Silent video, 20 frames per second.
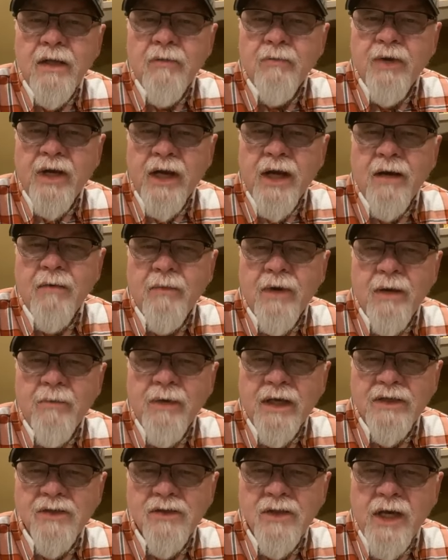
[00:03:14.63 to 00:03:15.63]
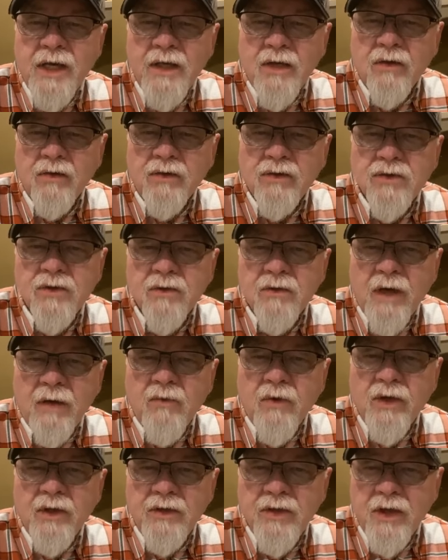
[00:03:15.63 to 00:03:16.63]
But my sales, I
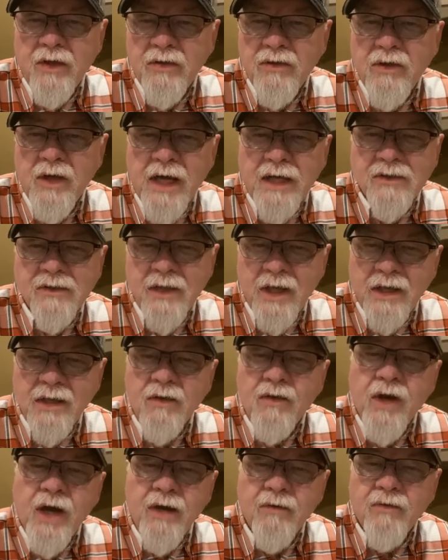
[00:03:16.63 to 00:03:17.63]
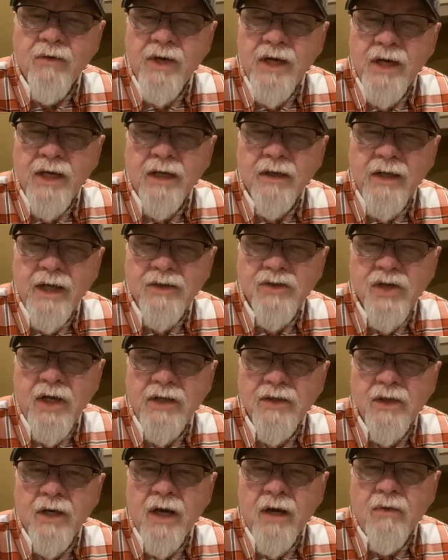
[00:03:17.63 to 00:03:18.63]
want to tell you guys, thank you. Hey, Rick. Hey,
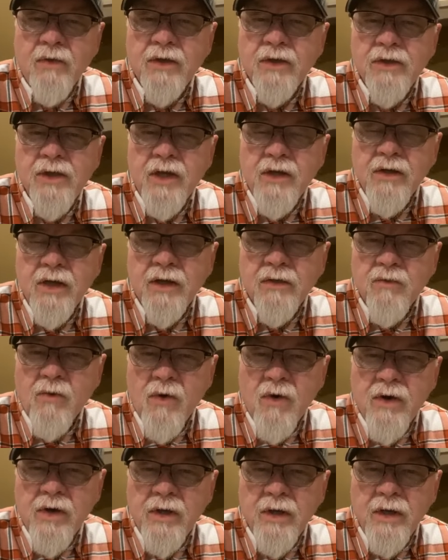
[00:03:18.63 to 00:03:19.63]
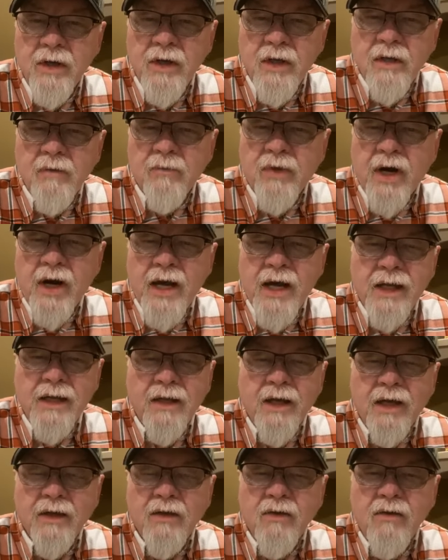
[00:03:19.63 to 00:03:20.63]
Jason. I want to tell you guys, Warren. Brad,
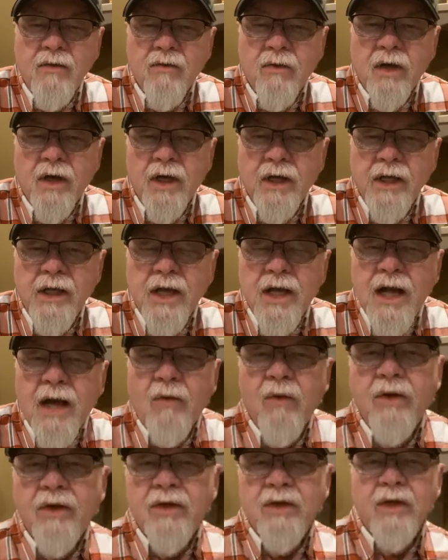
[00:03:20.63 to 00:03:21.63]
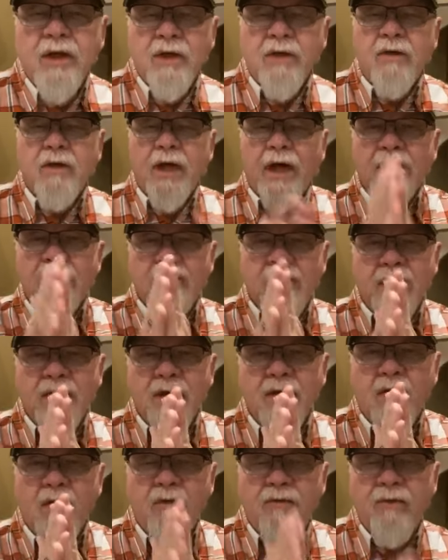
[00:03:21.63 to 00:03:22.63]
thank you. Ronnie, I wanted to tell you guys,
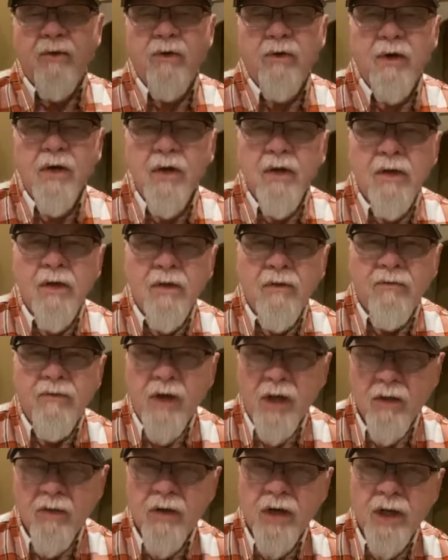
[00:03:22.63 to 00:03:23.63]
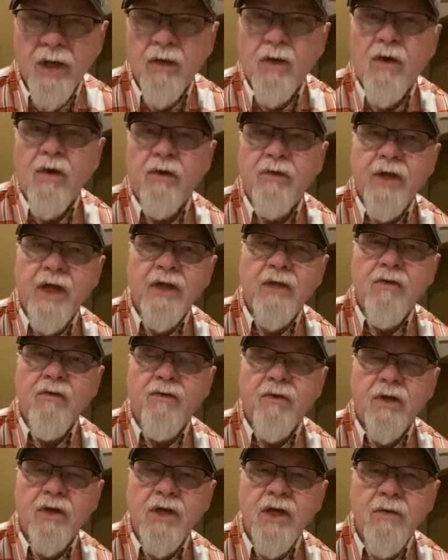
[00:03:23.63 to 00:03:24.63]
thank you all for following along. Thank you
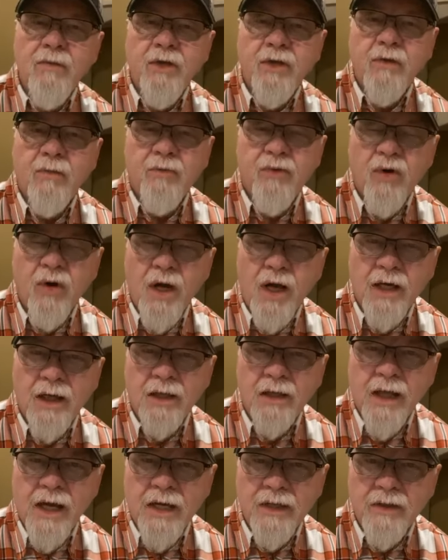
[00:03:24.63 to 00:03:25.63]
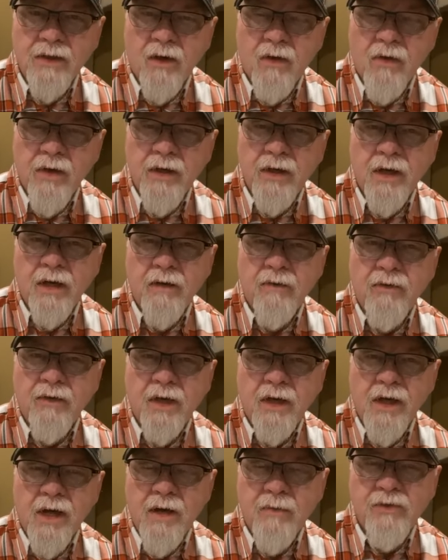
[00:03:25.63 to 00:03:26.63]
for keeping the product line going. The
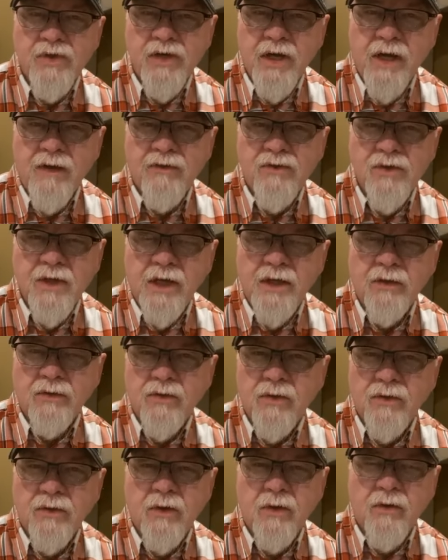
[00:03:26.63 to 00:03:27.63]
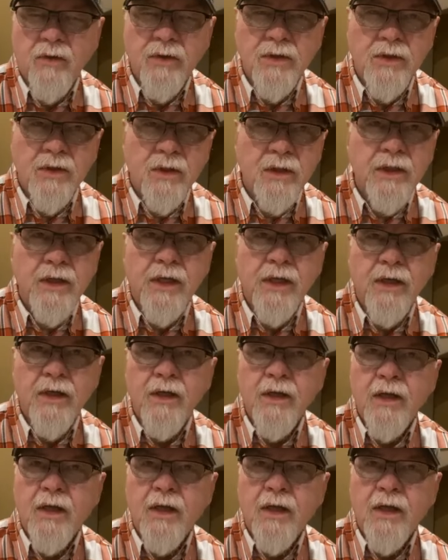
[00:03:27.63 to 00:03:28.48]
camshaft sales are doing good.